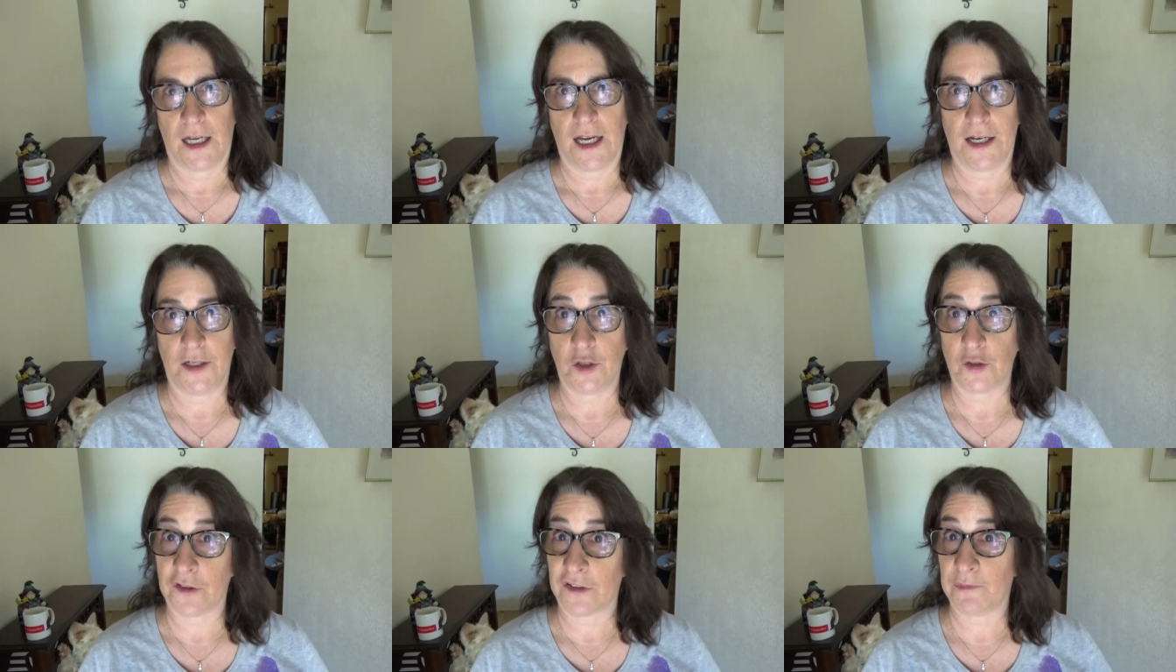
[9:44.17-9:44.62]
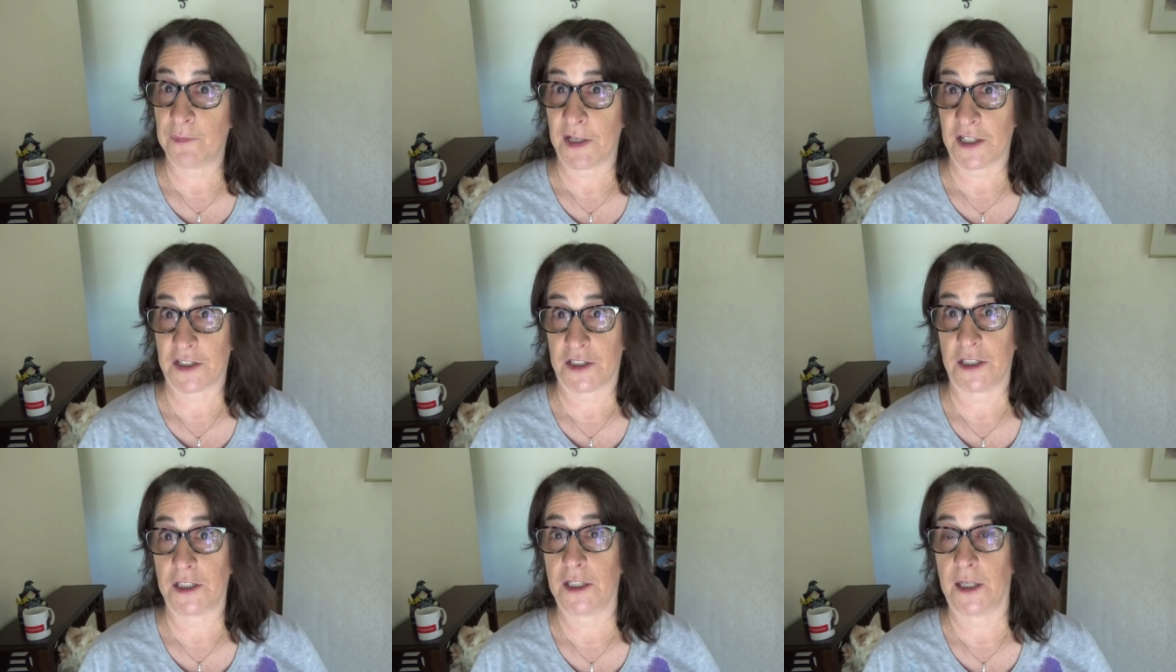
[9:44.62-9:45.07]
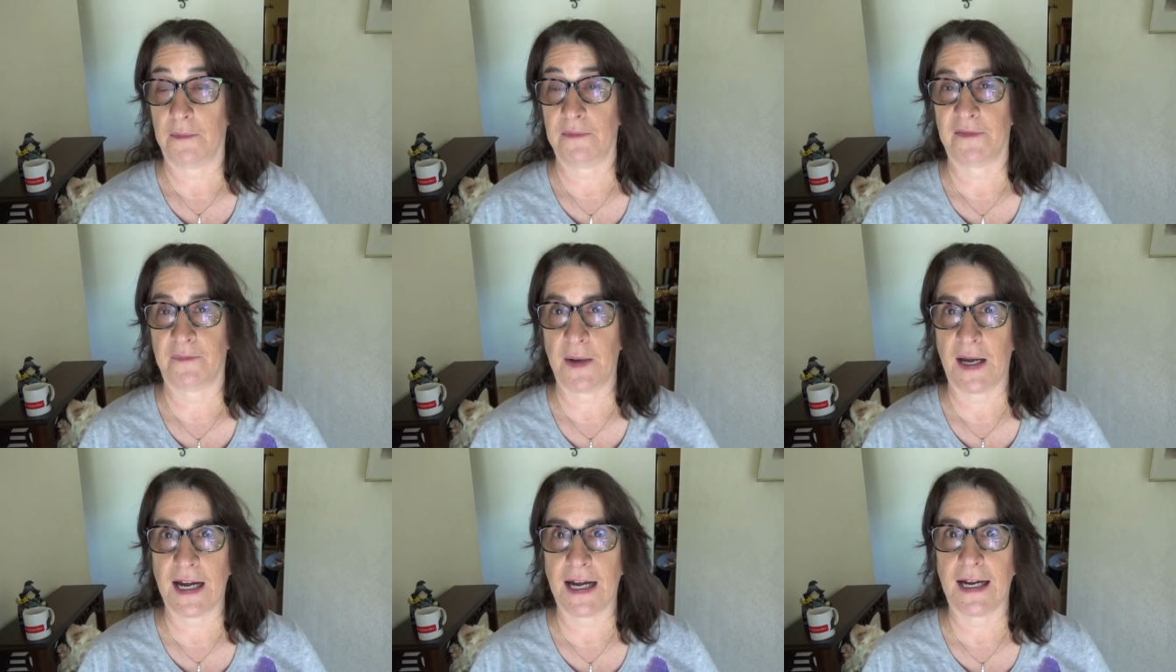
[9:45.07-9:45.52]
and your inspection comes
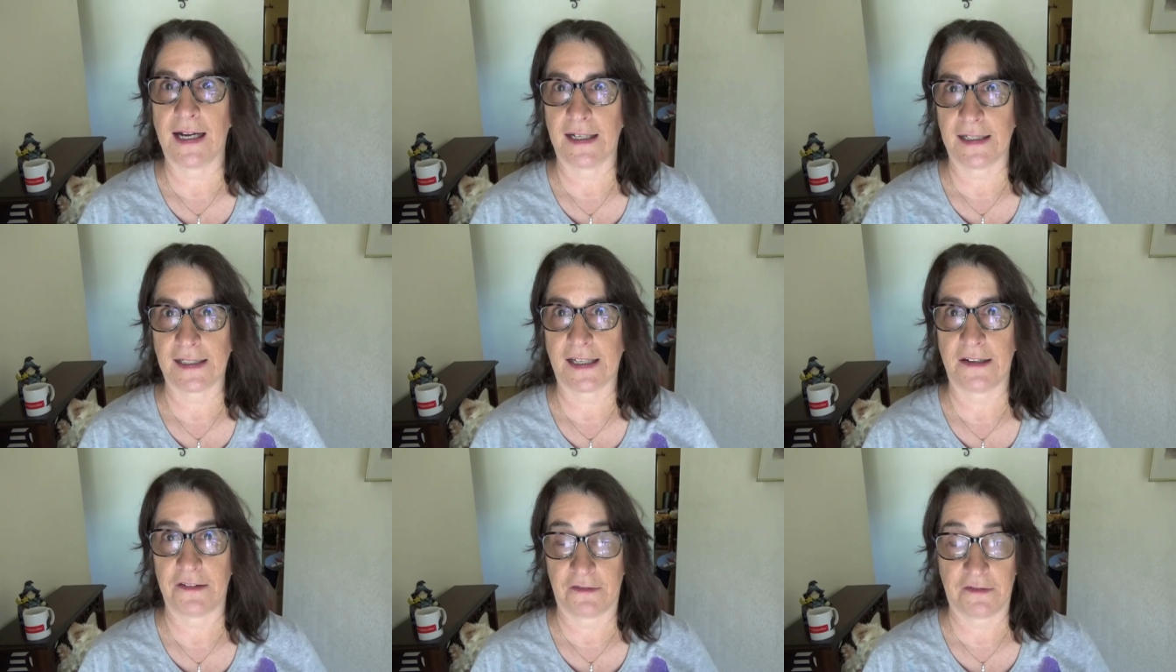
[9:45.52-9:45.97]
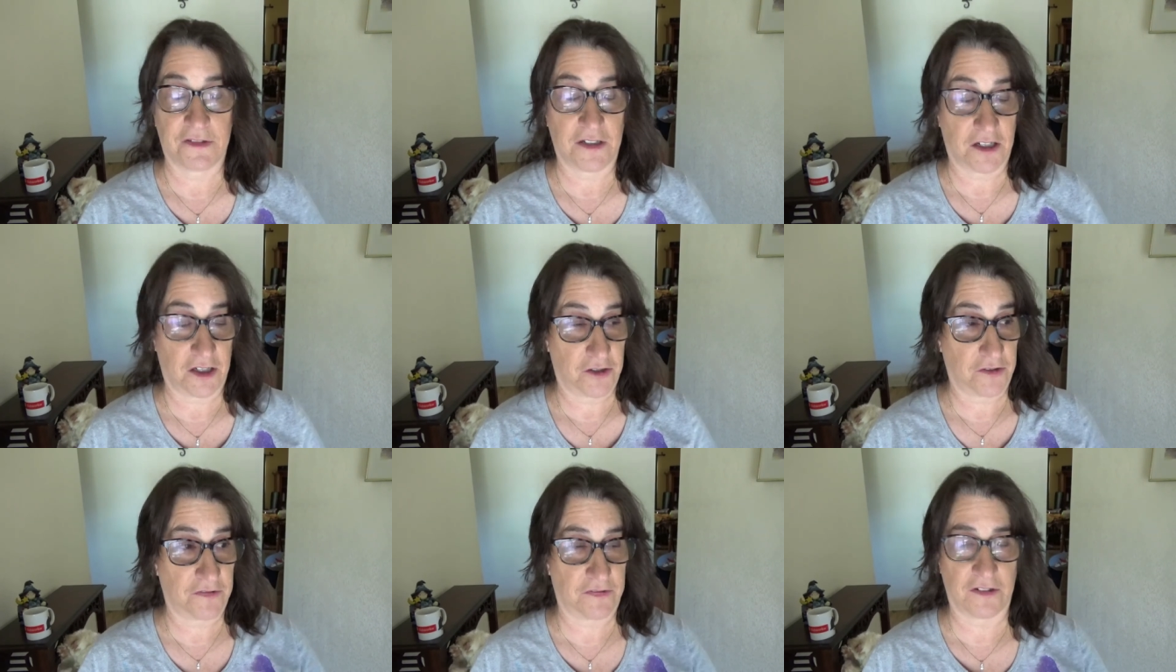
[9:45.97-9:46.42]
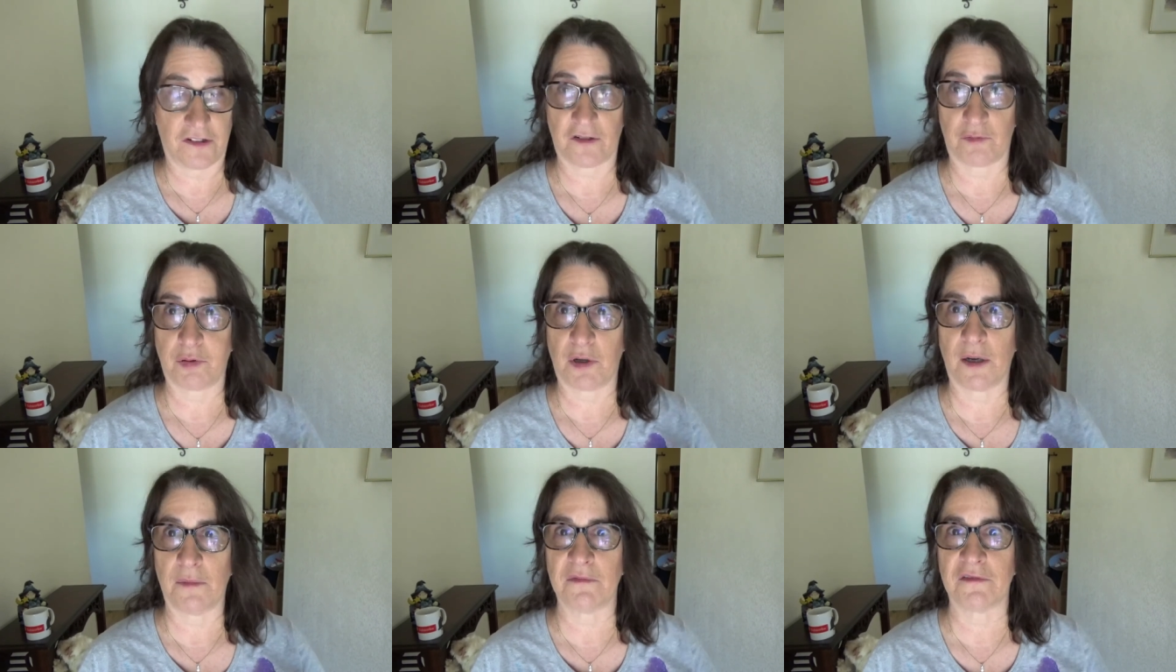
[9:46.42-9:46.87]
back and says there's
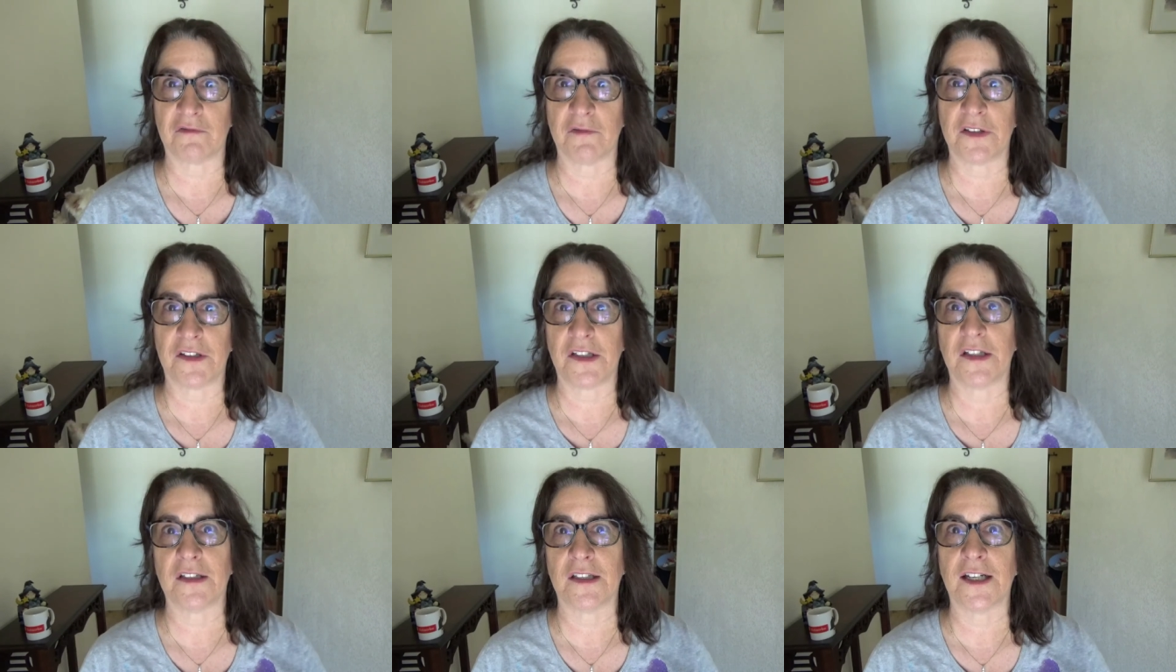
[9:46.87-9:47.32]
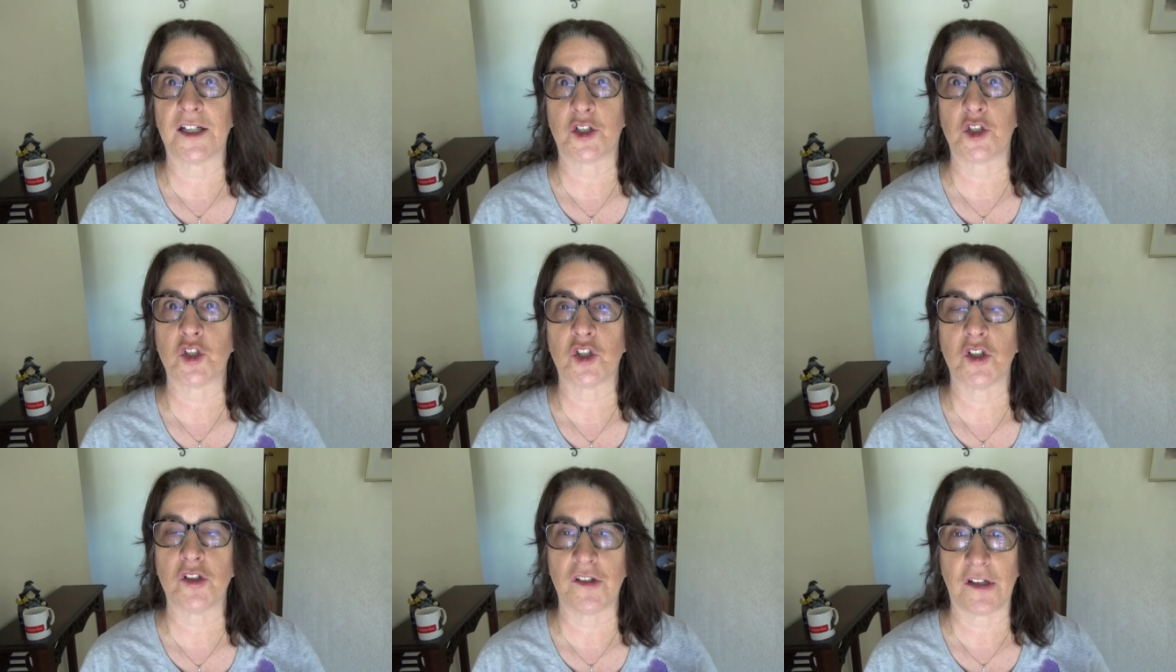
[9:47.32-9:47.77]
problems with the electrical,